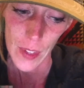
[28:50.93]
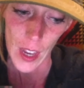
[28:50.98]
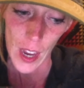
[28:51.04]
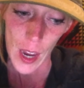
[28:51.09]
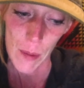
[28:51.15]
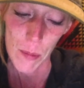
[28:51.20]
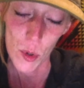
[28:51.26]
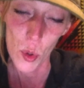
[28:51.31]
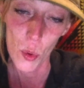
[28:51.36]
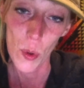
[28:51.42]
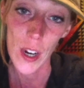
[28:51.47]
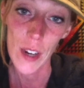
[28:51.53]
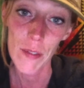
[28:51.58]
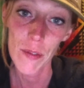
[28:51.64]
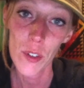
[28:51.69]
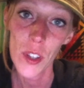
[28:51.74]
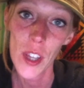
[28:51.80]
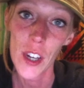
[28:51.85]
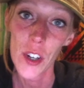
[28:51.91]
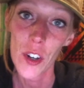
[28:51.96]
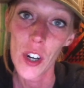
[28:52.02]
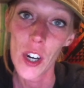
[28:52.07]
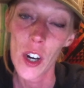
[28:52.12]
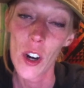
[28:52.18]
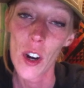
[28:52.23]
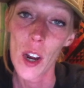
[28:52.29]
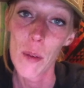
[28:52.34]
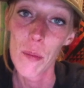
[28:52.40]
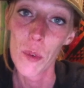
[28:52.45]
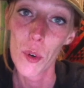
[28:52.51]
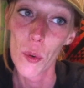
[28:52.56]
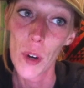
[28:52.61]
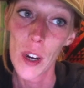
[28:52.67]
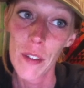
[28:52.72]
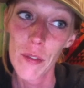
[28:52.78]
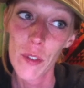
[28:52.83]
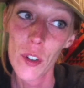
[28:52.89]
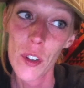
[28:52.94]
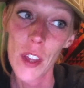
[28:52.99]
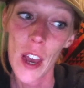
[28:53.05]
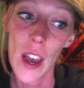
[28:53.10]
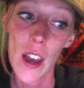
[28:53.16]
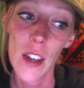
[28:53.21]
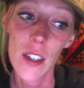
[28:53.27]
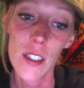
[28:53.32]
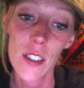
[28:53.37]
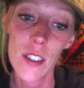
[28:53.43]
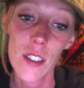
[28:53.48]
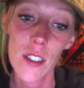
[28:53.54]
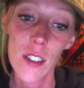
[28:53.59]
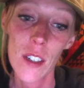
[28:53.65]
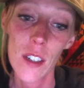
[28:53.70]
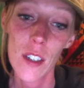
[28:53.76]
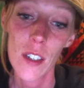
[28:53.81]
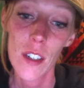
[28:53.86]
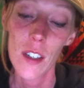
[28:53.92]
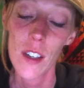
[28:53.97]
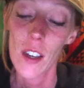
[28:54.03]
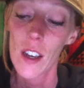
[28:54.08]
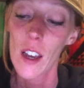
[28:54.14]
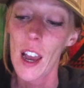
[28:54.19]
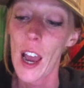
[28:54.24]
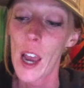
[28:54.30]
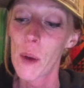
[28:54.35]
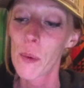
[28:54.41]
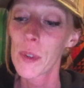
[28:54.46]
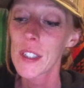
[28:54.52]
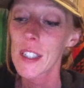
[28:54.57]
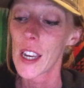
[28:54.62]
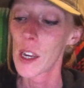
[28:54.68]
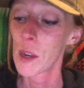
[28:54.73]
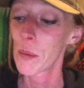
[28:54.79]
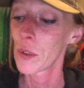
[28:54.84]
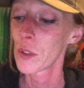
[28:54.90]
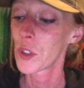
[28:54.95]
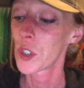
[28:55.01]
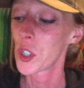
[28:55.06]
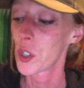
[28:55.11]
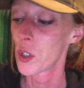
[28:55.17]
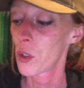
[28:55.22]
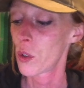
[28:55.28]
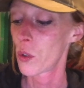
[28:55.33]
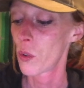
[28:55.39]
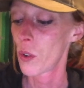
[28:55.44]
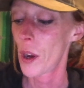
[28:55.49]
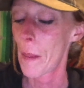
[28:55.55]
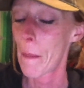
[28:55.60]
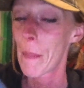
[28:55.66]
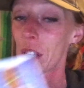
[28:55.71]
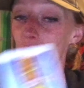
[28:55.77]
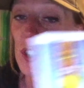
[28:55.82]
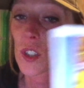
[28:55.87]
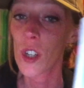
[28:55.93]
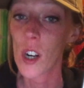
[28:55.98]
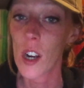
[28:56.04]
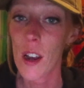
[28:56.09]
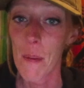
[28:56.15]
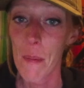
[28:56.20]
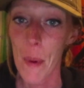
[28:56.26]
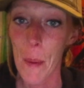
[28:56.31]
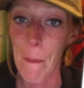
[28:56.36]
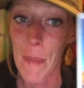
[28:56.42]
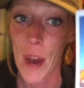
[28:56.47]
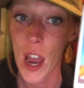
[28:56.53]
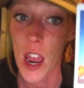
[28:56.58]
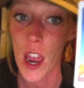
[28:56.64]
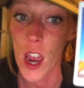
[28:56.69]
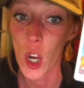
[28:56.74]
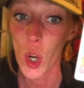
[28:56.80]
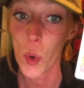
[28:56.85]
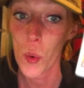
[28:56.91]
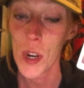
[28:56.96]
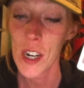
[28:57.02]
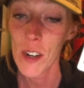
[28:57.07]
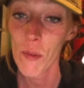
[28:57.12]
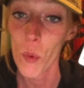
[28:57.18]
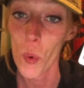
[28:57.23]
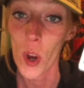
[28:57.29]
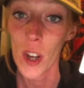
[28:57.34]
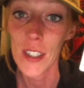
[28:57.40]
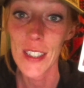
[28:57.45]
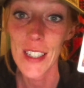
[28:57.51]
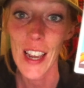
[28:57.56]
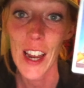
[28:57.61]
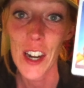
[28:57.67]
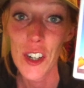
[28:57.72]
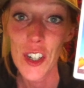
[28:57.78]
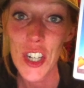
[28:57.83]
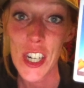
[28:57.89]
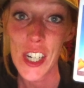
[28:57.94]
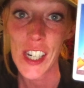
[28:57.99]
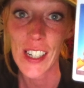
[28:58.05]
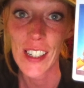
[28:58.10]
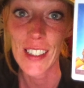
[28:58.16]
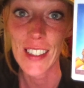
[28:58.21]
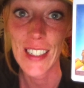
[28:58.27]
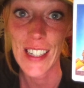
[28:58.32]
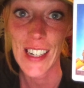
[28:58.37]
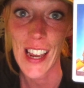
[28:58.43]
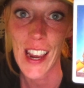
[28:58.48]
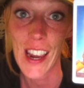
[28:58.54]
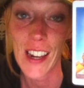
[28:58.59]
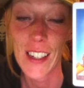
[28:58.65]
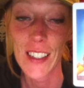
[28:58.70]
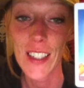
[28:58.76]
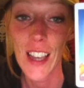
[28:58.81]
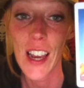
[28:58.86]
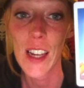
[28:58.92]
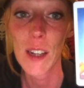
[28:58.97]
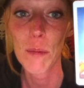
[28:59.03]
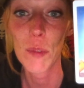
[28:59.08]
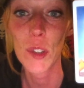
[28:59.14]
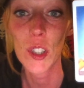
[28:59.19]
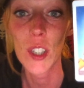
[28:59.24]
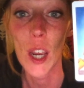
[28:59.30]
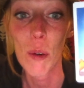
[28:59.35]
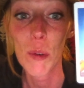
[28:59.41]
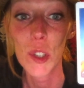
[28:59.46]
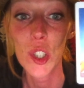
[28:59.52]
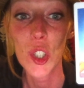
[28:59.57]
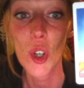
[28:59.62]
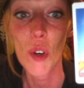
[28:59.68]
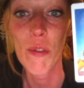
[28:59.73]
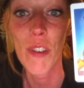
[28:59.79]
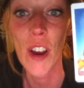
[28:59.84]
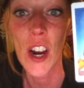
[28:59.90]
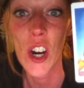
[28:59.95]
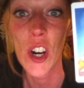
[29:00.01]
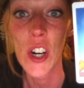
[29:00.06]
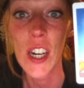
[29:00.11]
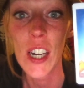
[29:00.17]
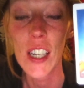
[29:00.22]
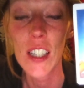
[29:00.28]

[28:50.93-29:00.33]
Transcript: I'm grateful that you're here. I'm grateful that I was able to muster up my Queen of Wands energy today, because I was so fiery